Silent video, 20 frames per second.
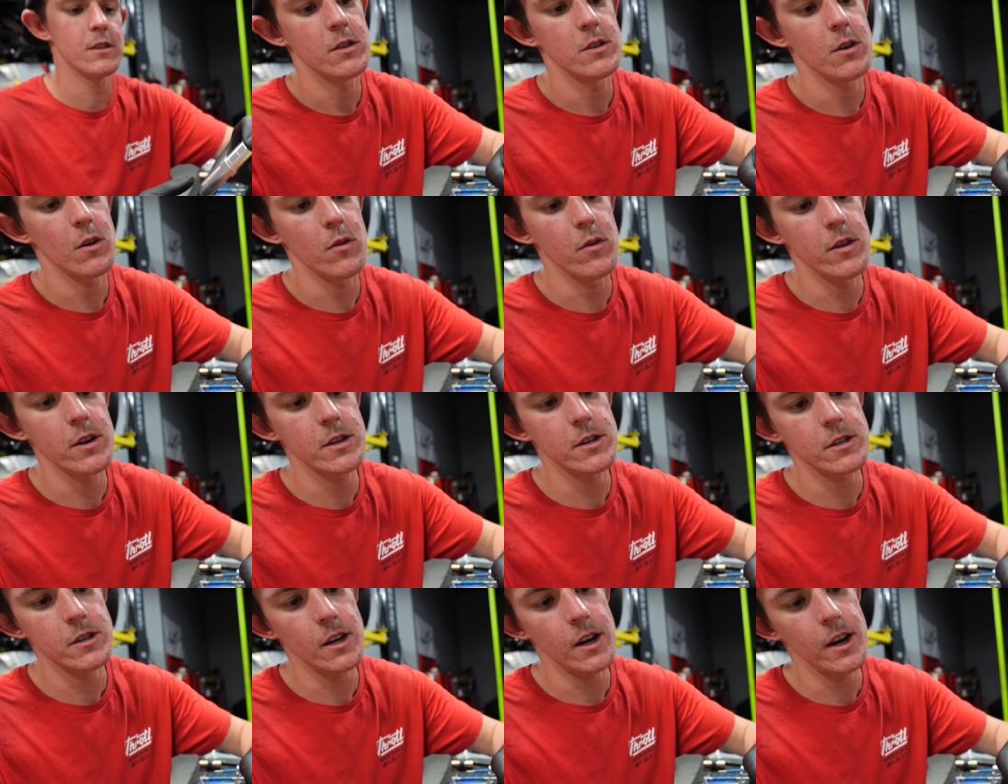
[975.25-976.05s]
So
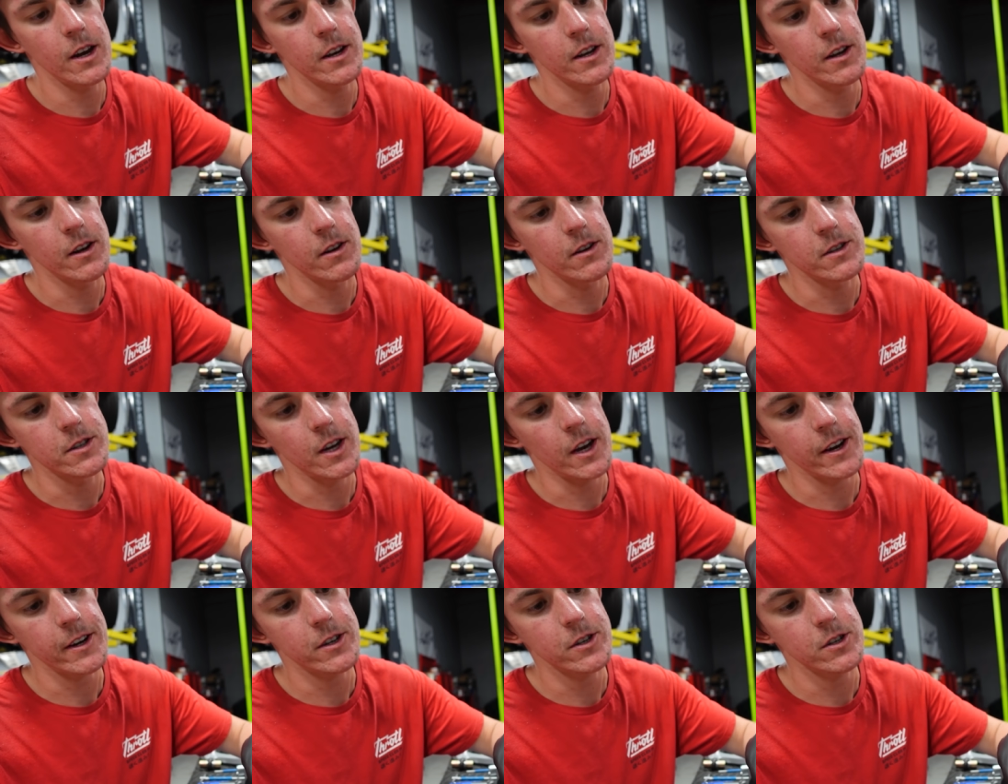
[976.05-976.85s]
this line here is
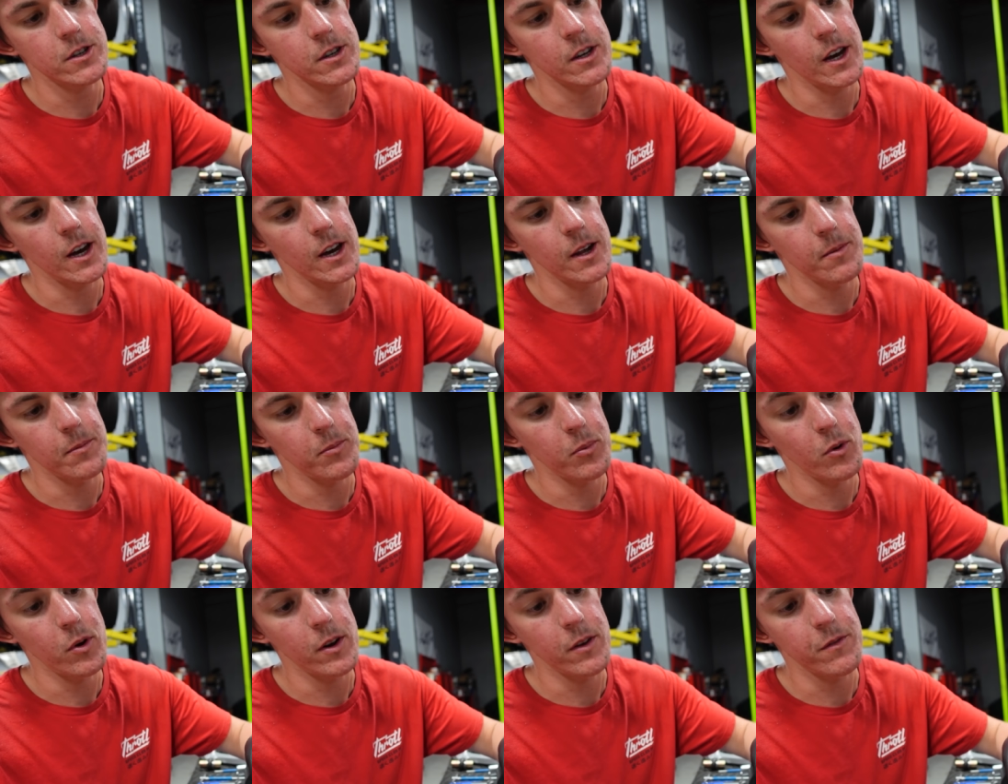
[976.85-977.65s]
actually at
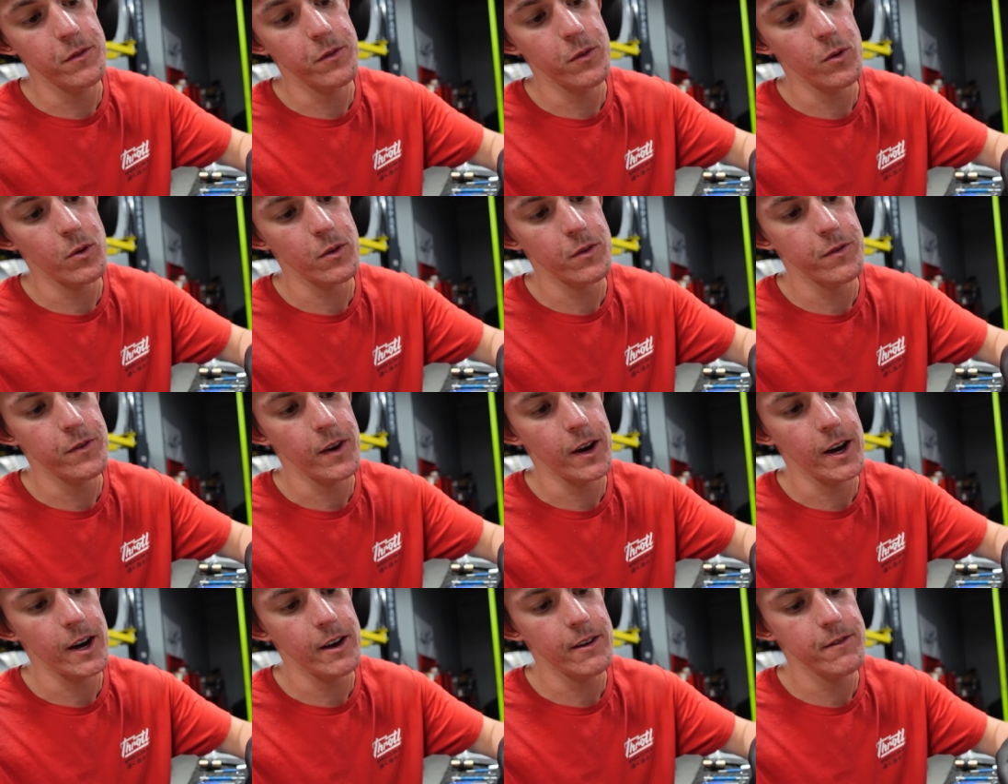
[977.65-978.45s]

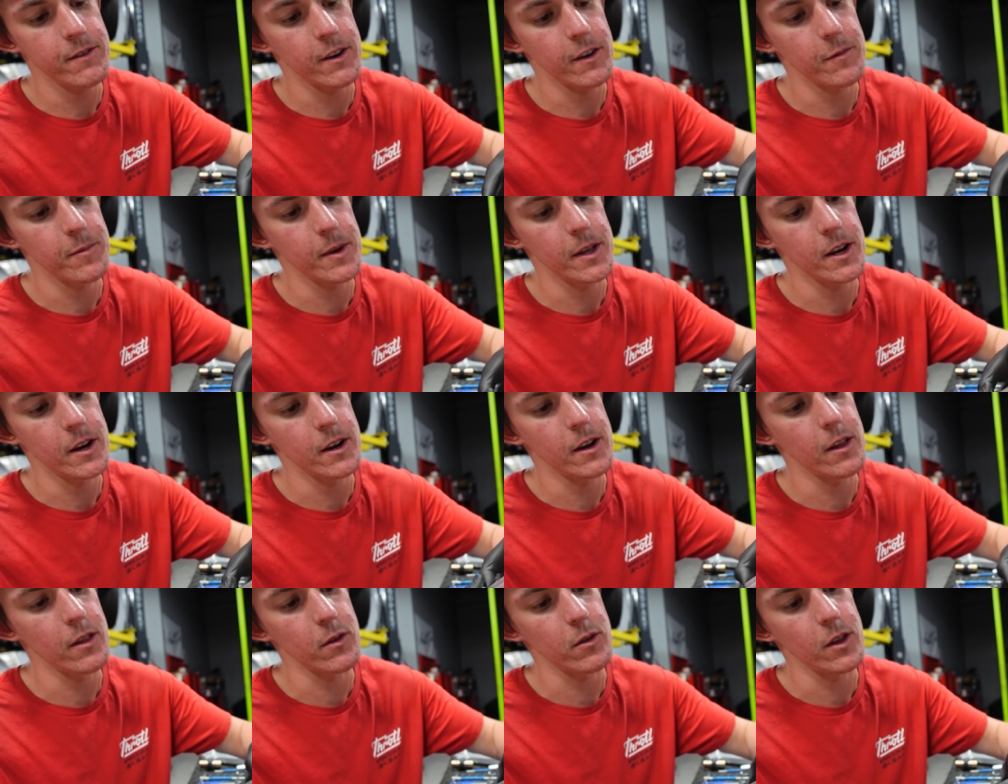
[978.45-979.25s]
0.45 and I've made
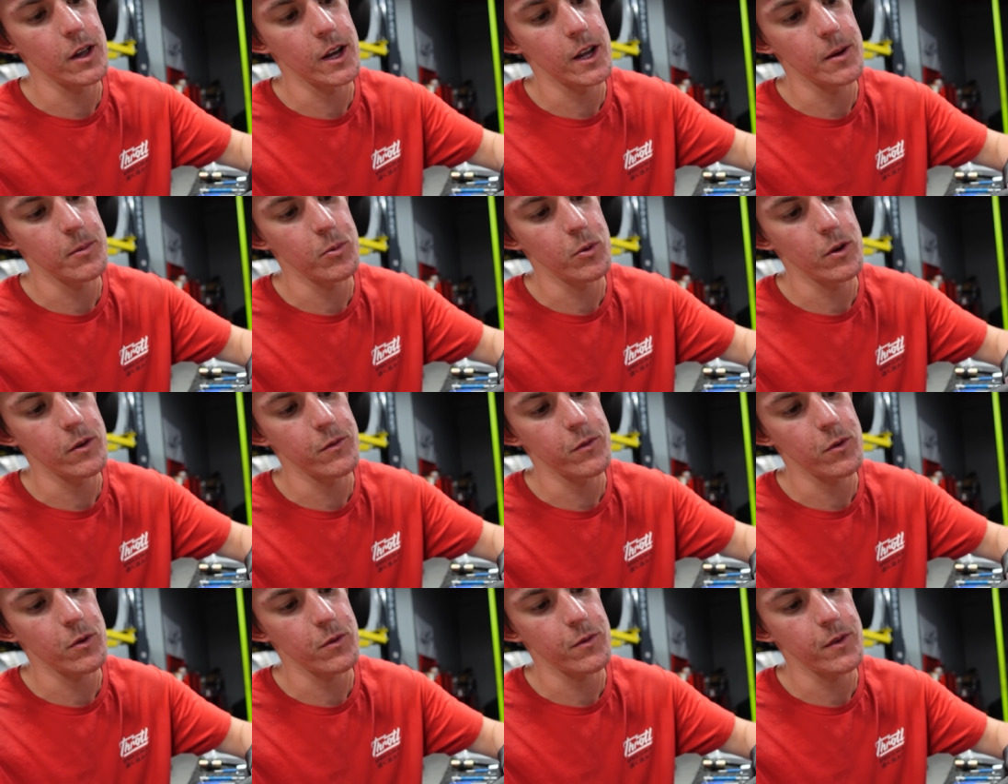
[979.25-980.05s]
another line at
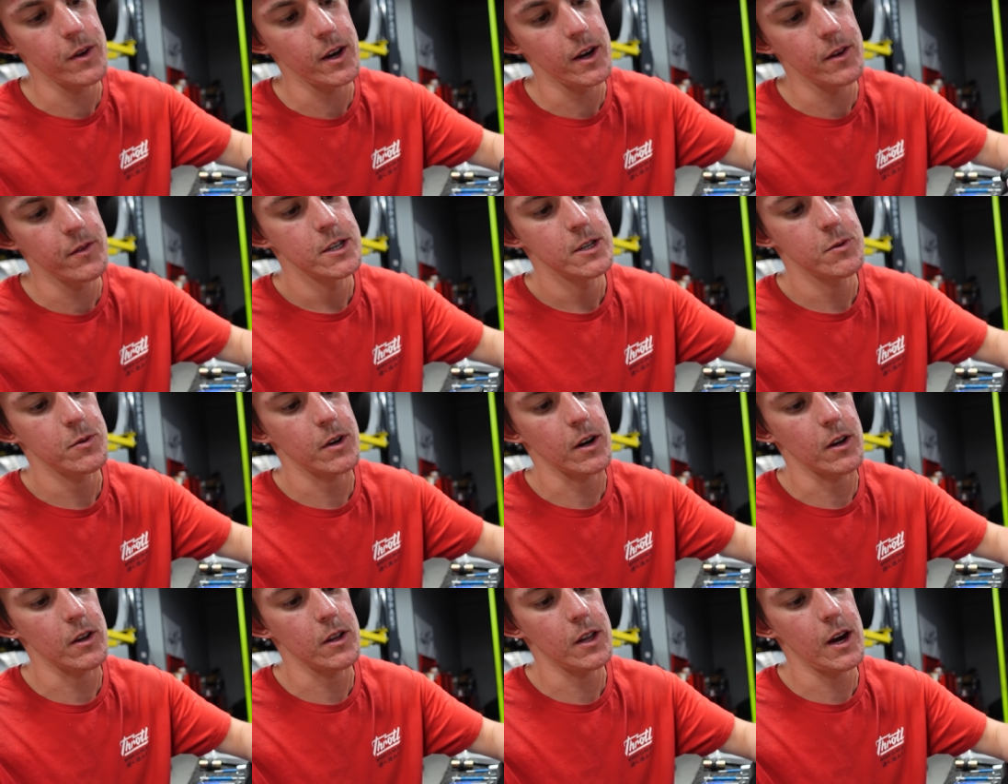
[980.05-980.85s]
0.45. So
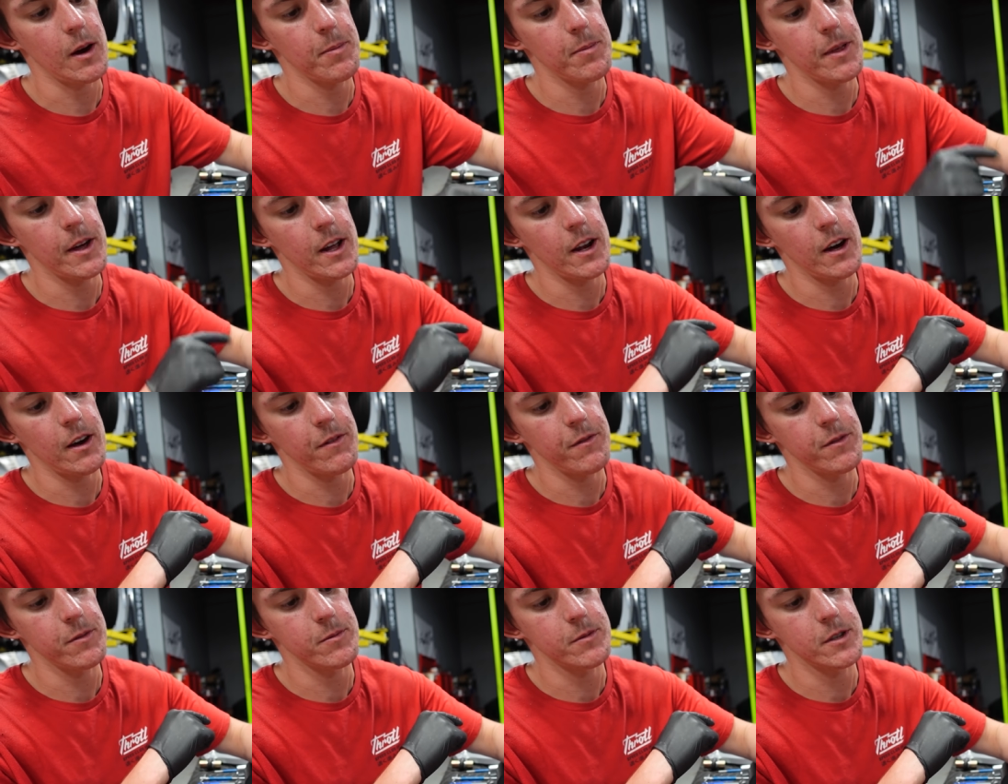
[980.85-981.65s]
we're gonna lop that
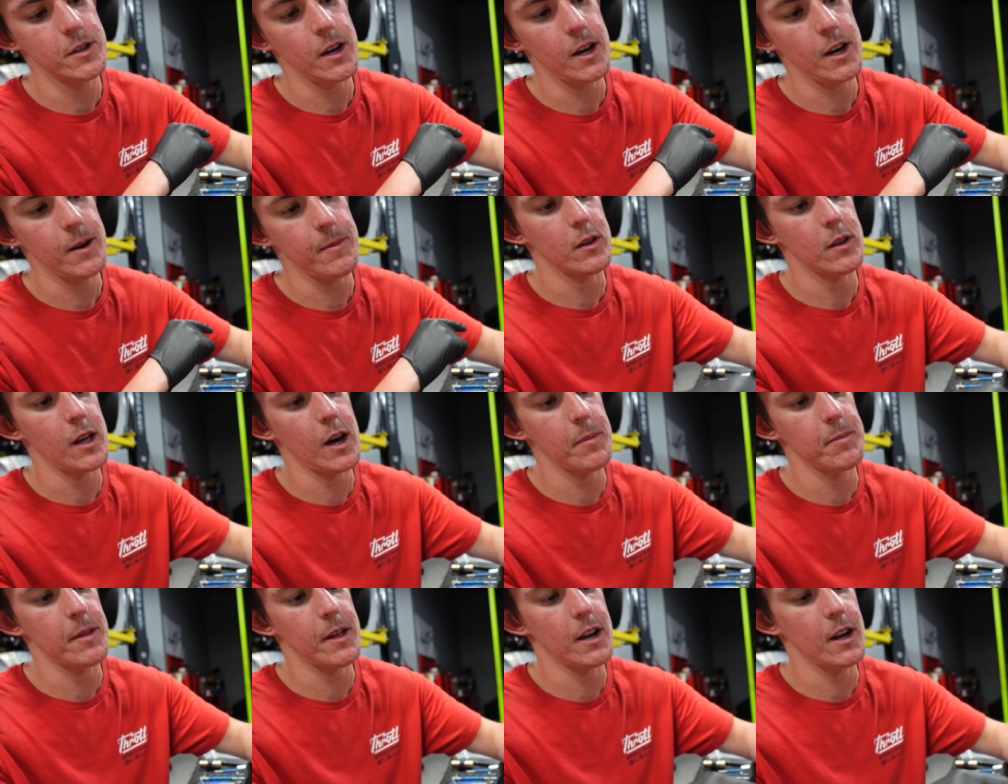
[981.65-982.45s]
off the top,
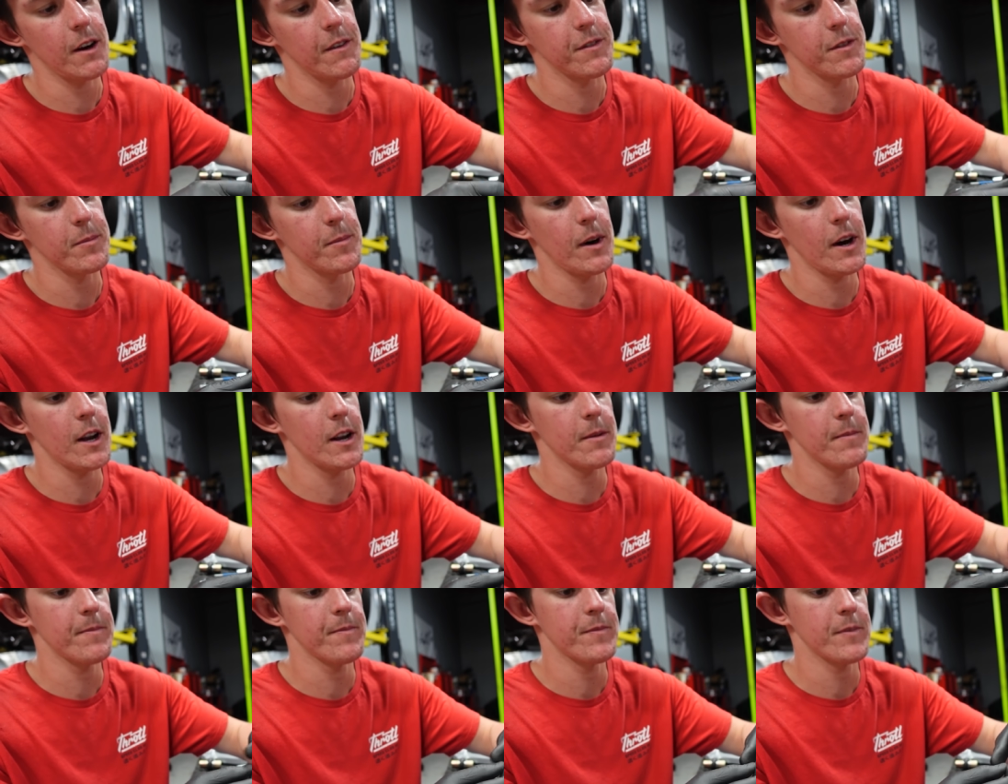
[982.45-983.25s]
lop that off the
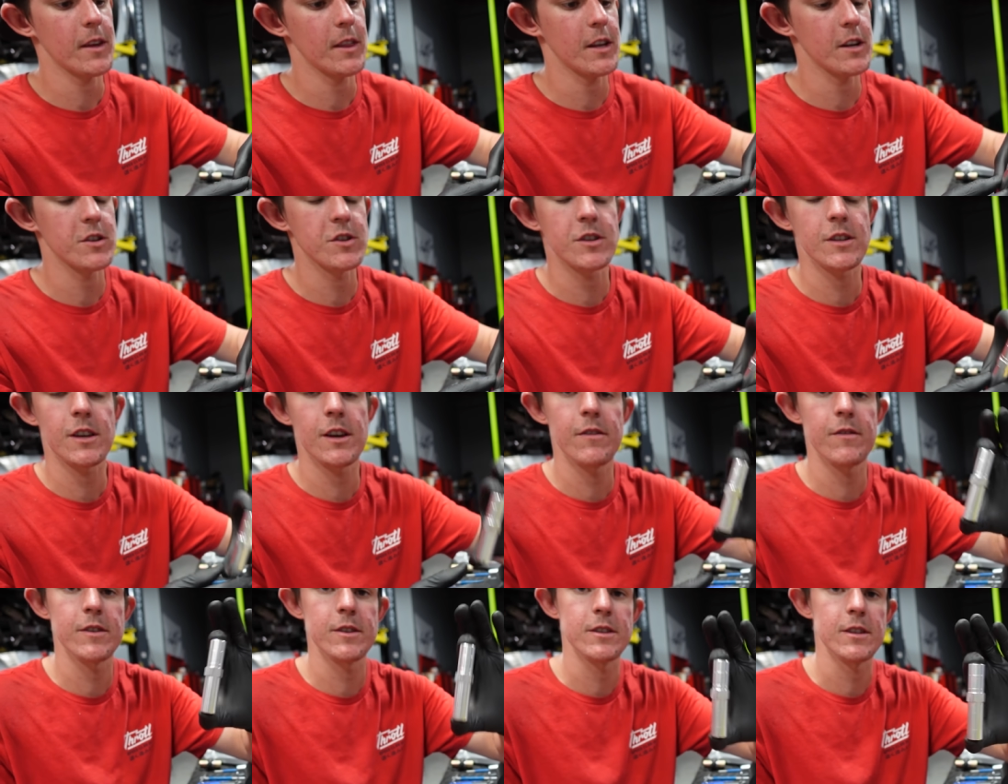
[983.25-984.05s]
bottom, and that should
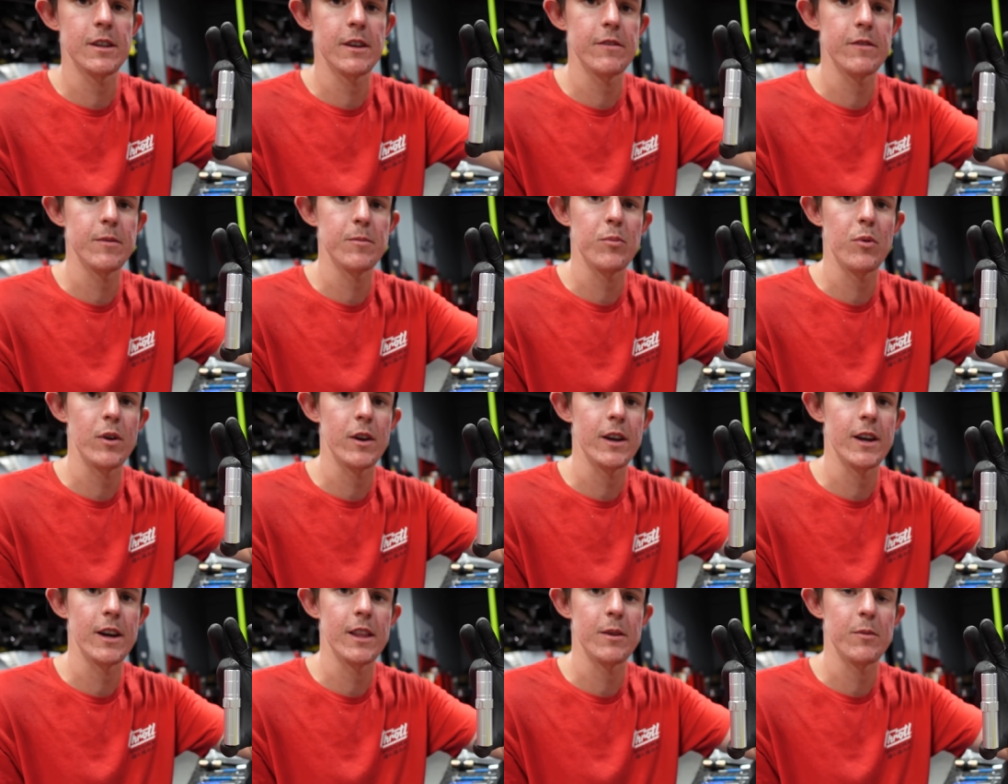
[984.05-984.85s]
give us an even
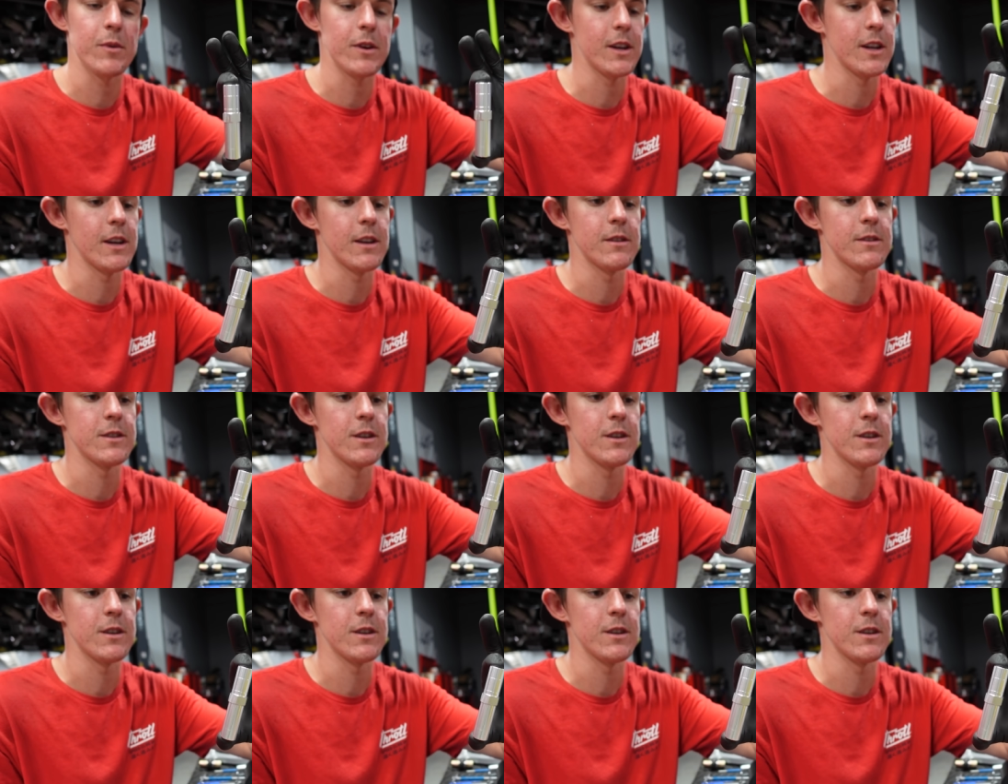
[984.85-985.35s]
0.9 that we need.